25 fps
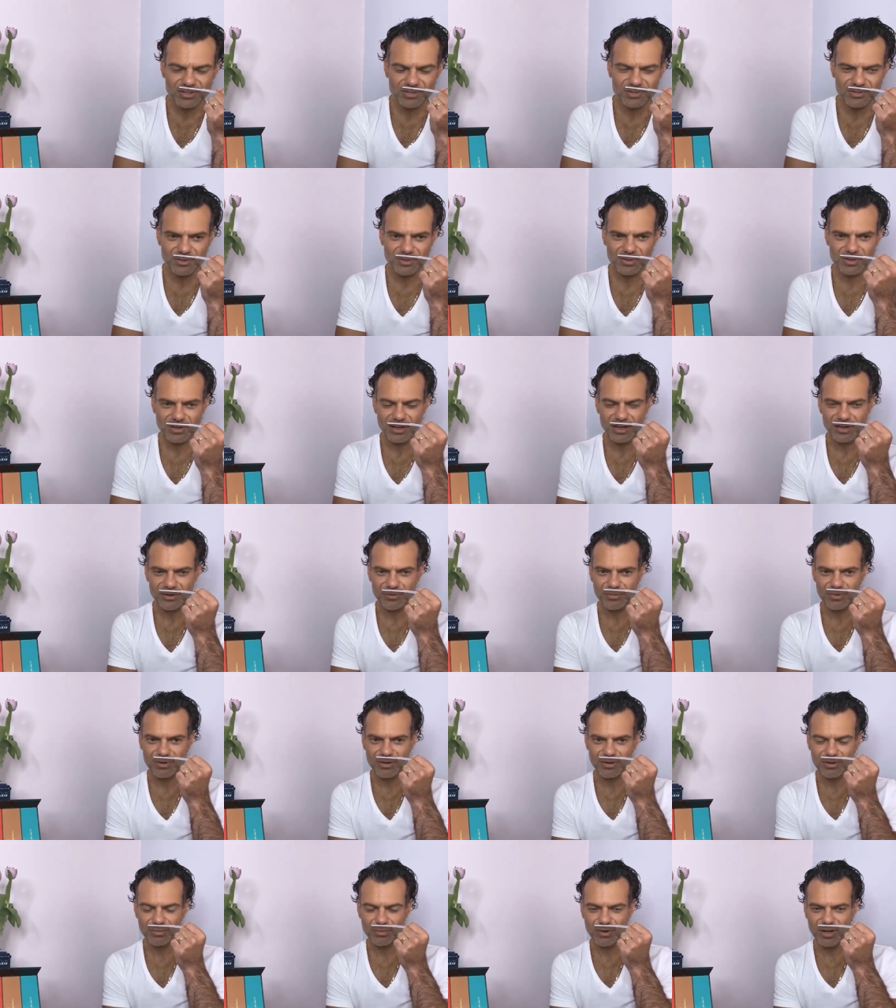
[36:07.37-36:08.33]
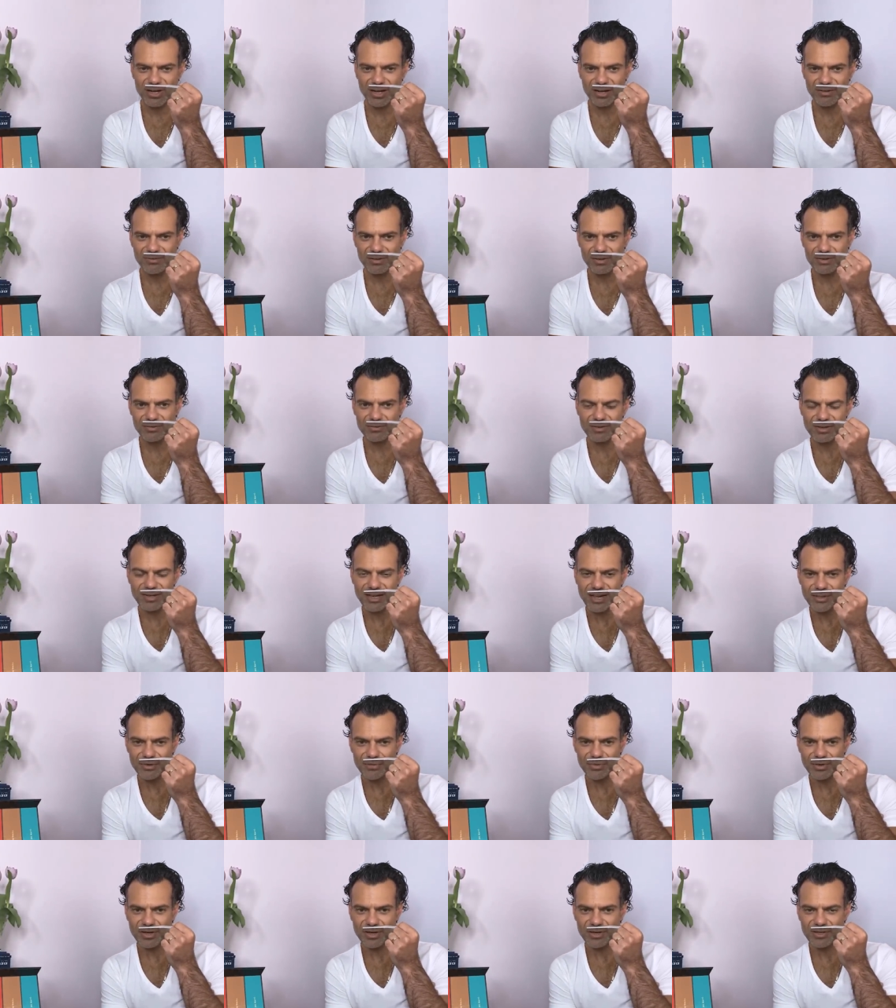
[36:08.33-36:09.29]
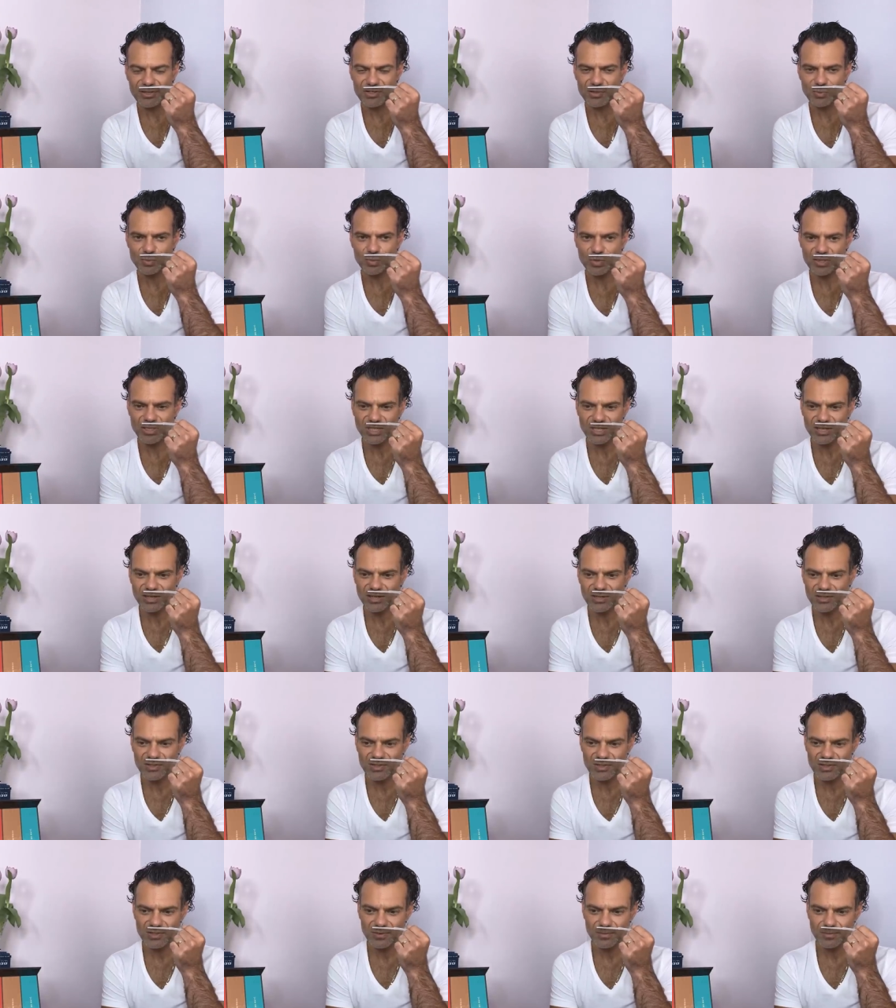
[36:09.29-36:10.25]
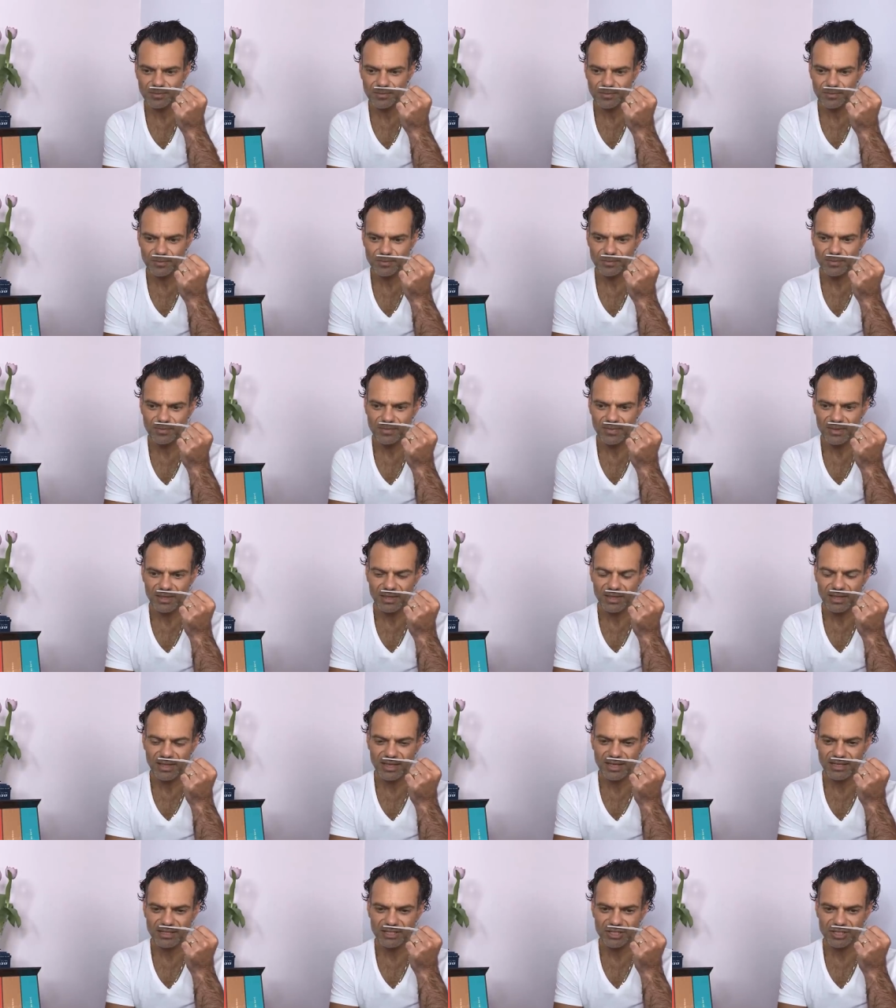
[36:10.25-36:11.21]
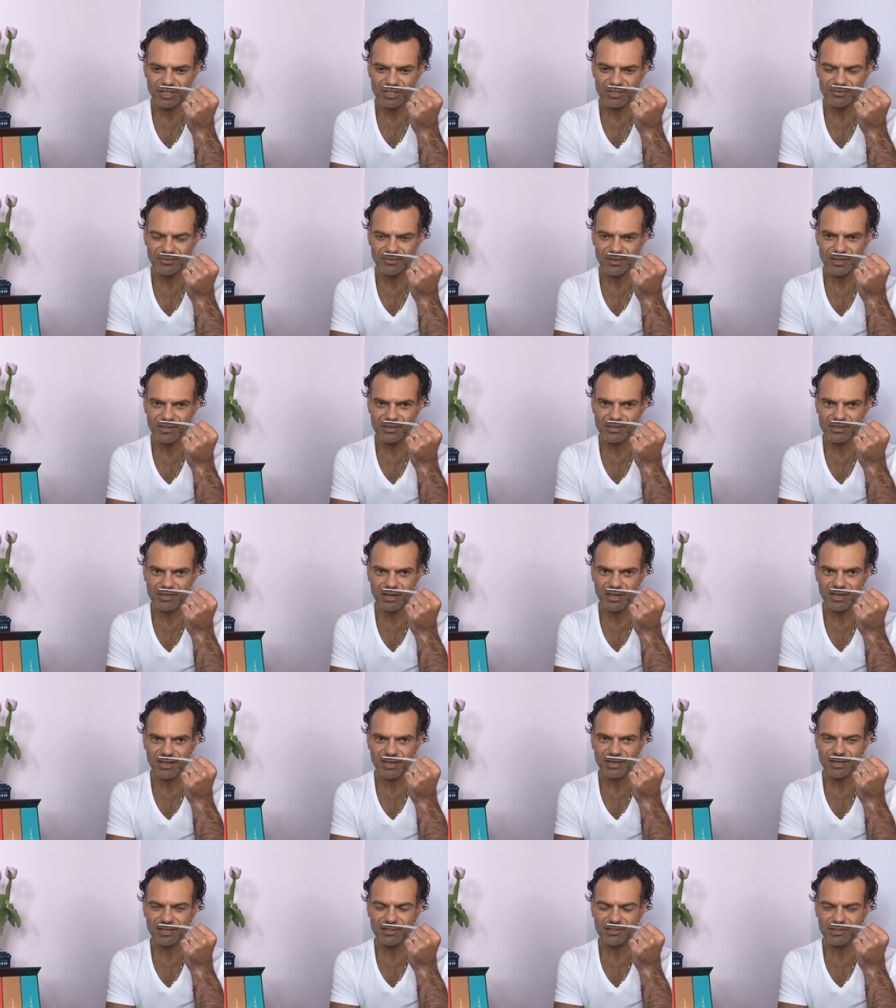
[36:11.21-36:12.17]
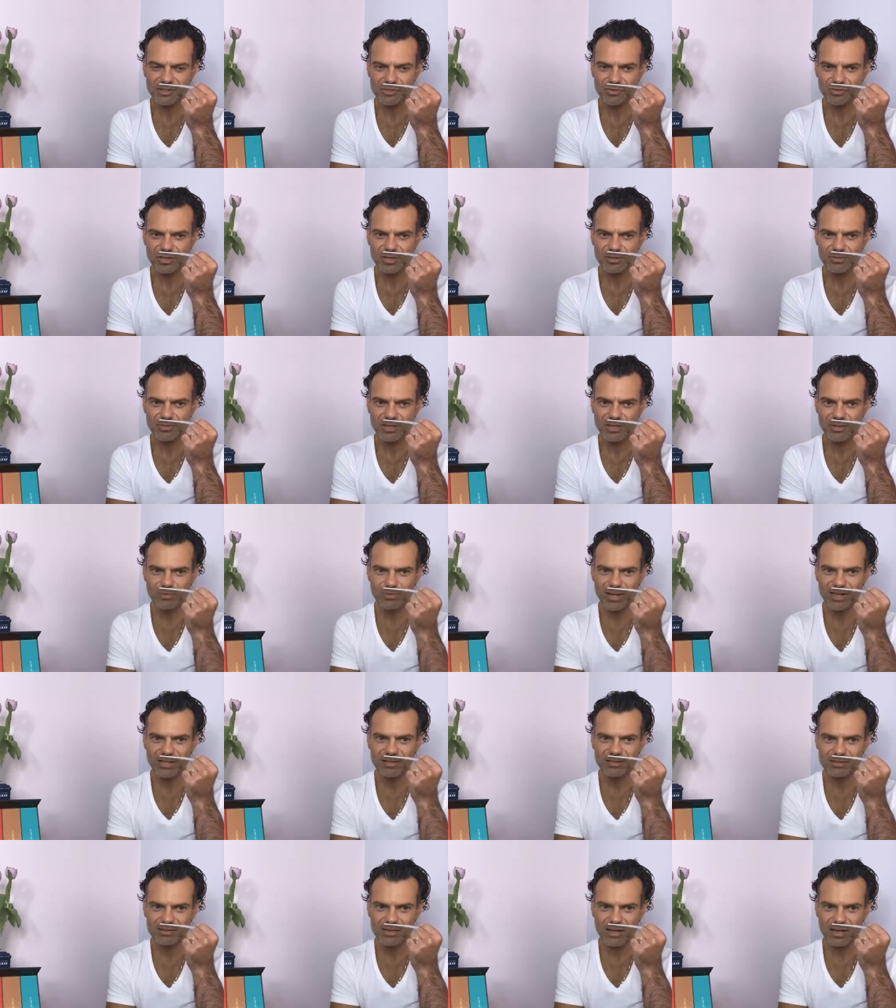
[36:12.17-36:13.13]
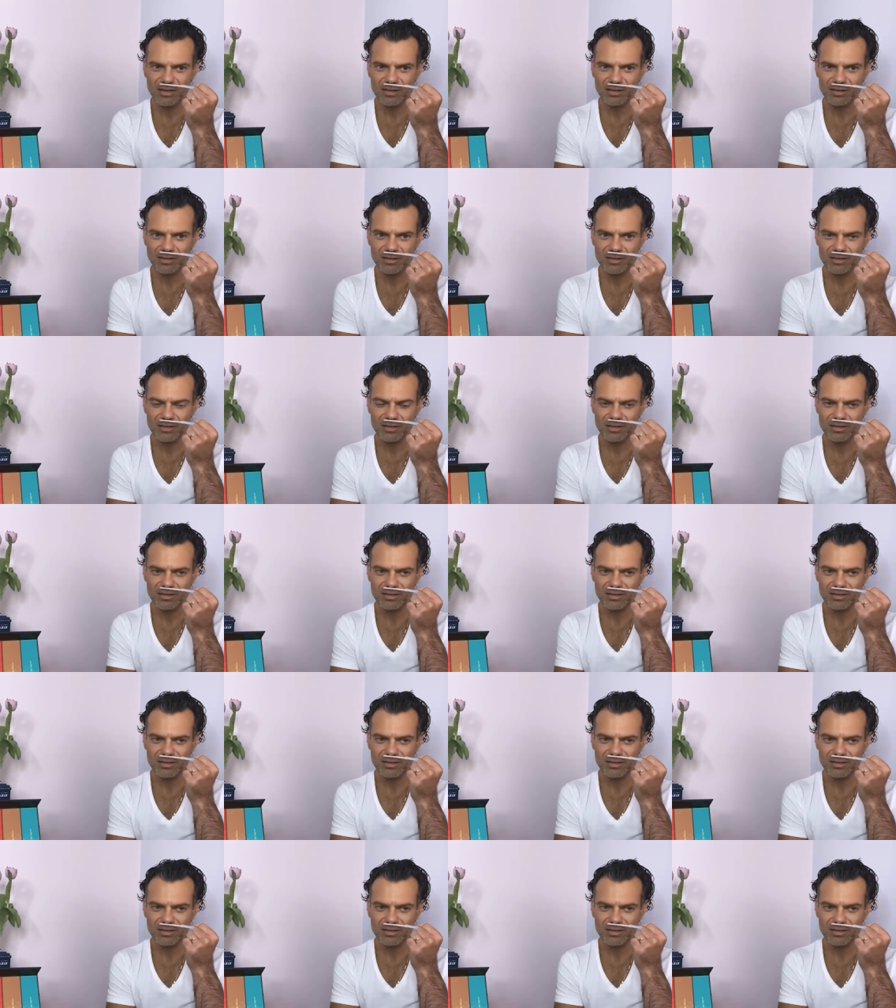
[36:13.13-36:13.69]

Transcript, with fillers: It's got the right, right level of leatheriness, woodiness it just feels like an extremely well done